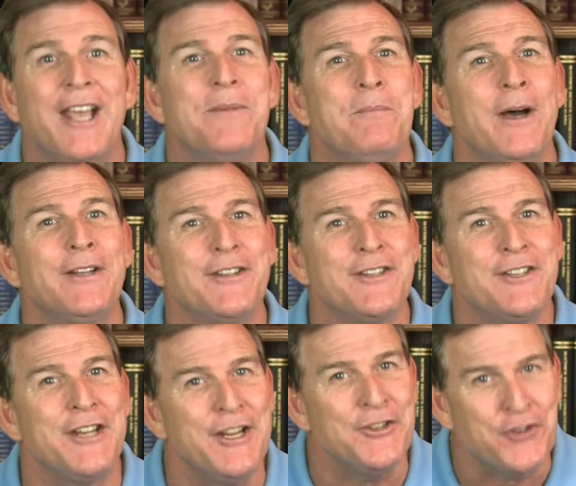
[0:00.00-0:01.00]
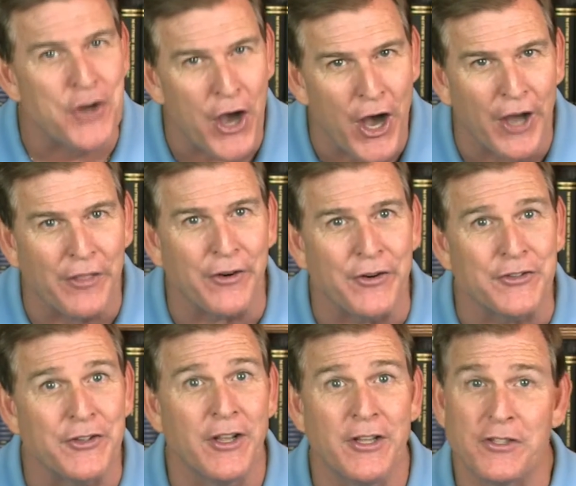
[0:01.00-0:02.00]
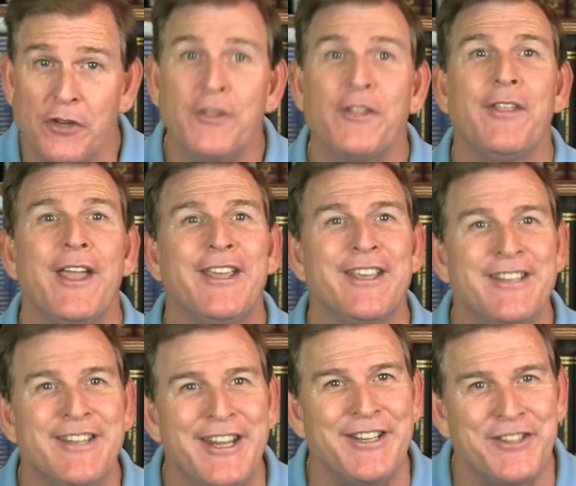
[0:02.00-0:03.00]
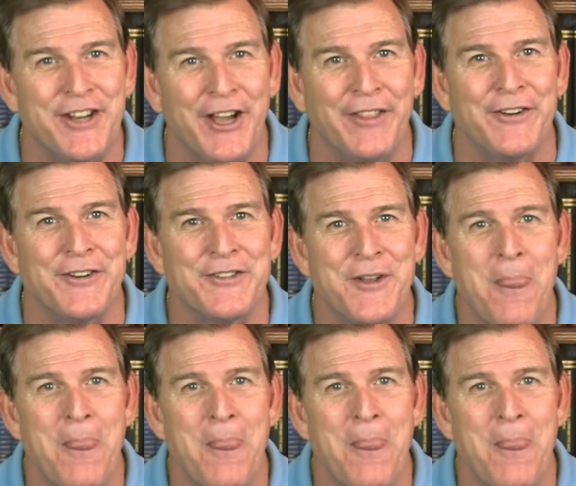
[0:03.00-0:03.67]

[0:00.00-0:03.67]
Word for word: but to teach others so that they can teach others.